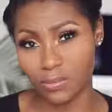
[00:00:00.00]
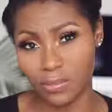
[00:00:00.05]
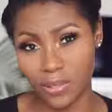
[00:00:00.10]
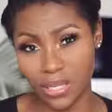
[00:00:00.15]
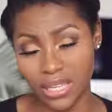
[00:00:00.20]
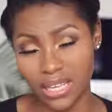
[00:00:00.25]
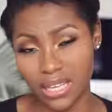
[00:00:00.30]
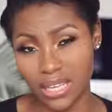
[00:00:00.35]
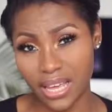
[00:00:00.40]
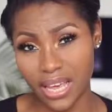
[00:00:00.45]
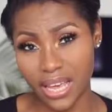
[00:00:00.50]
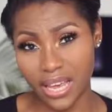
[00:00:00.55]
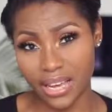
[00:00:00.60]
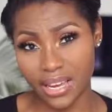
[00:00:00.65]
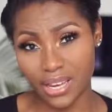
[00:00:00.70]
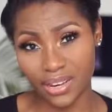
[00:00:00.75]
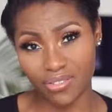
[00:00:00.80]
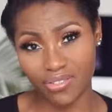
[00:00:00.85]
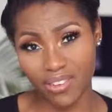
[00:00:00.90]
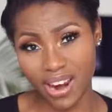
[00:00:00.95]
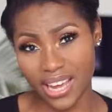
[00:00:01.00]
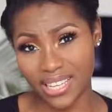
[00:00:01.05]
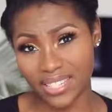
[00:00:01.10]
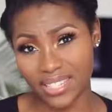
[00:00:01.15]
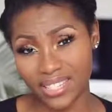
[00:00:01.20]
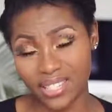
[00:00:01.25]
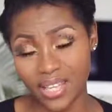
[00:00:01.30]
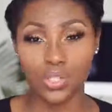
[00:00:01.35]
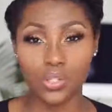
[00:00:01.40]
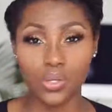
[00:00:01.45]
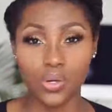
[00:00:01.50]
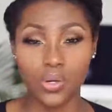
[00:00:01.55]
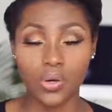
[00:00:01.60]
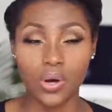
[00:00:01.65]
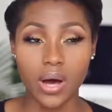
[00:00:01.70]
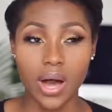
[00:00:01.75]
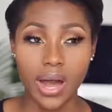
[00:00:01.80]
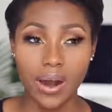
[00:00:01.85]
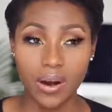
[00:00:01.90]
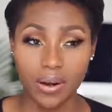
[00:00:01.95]
to be a dress.
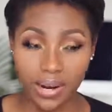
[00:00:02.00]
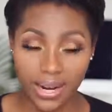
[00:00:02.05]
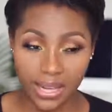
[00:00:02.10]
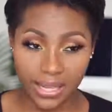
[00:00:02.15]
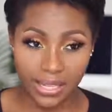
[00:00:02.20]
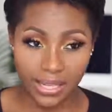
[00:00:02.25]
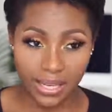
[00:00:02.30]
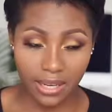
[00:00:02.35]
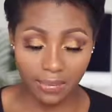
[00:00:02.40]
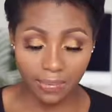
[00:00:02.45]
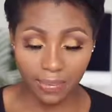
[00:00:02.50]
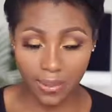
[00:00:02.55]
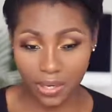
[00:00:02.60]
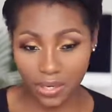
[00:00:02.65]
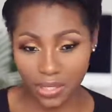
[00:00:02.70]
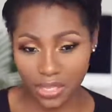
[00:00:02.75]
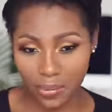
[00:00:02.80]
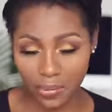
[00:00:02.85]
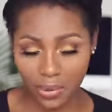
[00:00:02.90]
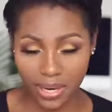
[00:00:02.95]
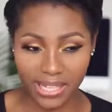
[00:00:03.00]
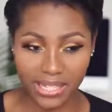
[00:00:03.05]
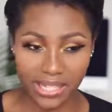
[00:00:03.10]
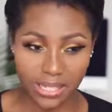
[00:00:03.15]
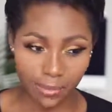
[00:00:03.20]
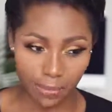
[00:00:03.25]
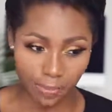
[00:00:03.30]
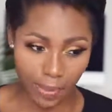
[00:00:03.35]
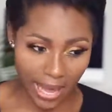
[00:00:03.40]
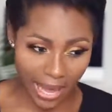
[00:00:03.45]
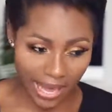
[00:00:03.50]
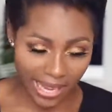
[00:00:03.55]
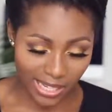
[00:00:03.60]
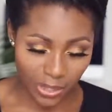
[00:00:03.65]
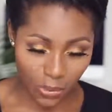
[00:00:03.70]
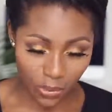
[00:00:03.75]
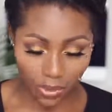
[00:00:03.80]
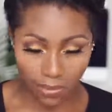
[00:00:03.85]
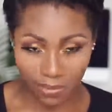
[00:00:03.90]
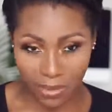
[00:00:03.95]
So I ordered it because I wanted to pair
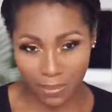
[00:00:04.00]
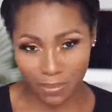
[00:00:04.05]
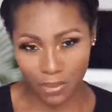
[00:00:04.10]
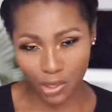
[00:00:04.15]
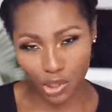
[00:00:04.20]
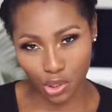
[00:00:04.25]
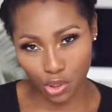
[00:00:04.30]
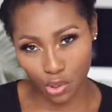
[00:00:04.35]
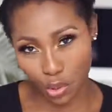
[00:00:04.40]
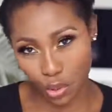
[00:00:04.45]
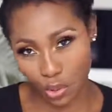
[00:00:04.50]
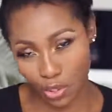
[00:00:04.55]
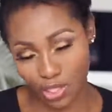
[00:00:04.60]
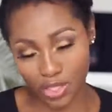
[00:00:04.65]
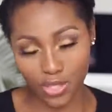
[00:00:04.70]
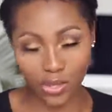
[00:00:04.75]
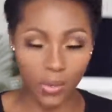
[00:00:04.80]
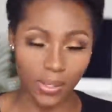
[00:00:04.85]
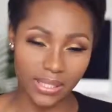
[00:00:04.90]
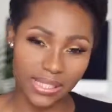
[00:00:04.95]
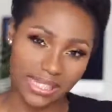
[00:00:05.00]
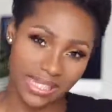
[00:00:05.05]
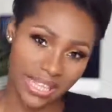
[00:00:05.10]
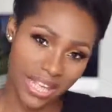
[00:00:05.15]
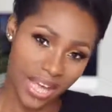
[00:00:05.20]
it with maybe shorts or